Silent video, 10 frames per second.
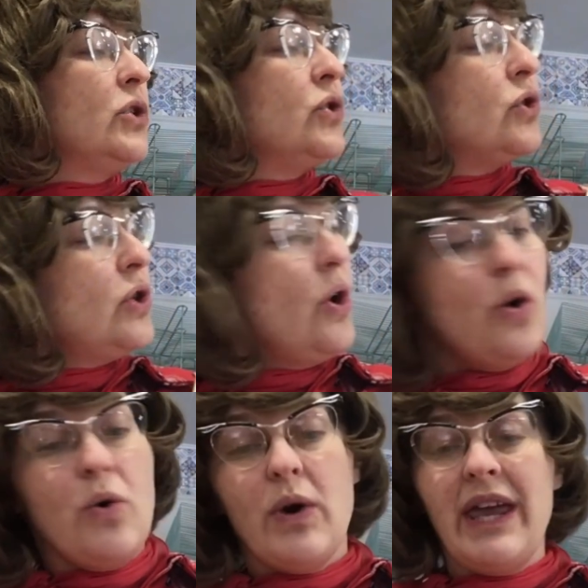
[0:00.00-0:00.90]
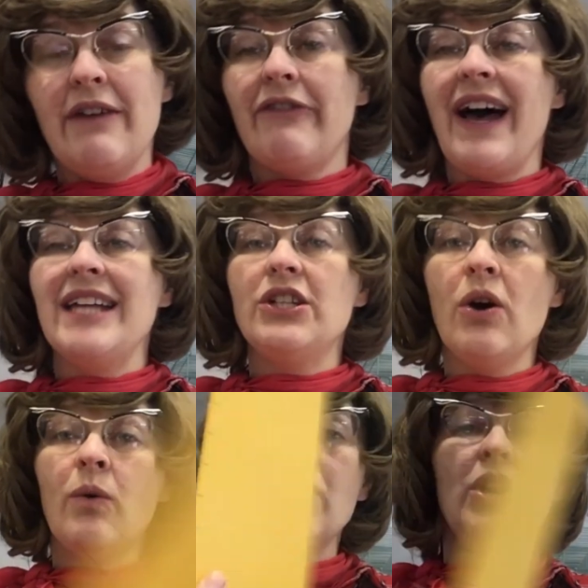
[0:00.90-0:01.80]
So if I
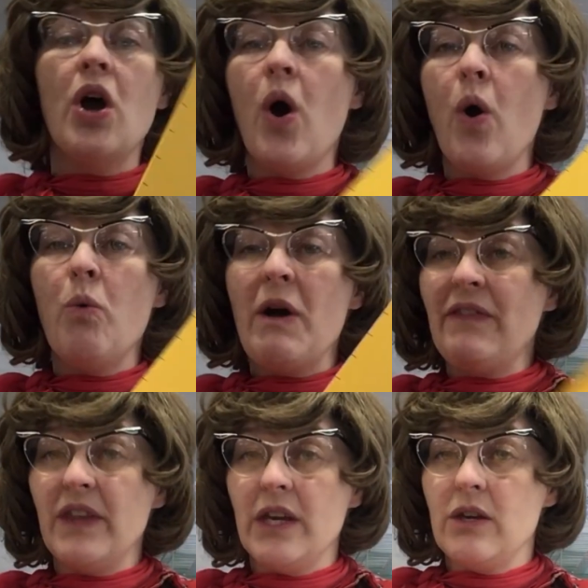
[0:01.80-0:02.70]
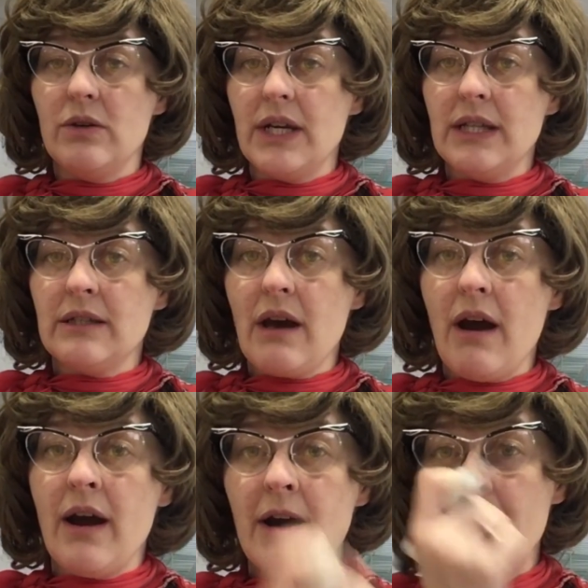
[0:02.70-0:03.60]
don't know what the units
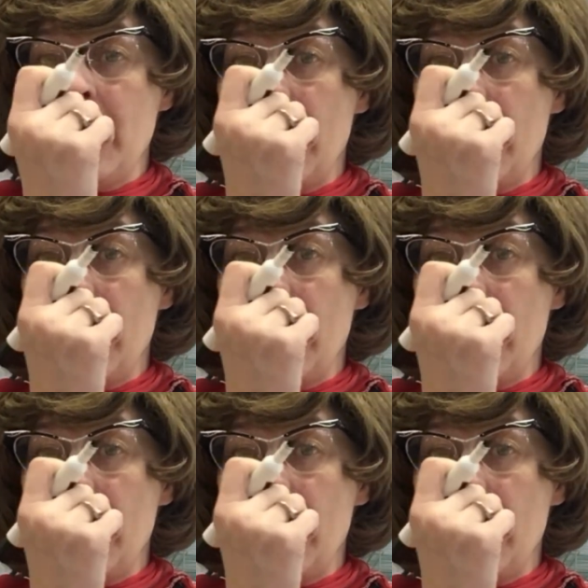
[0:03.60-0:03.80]
are,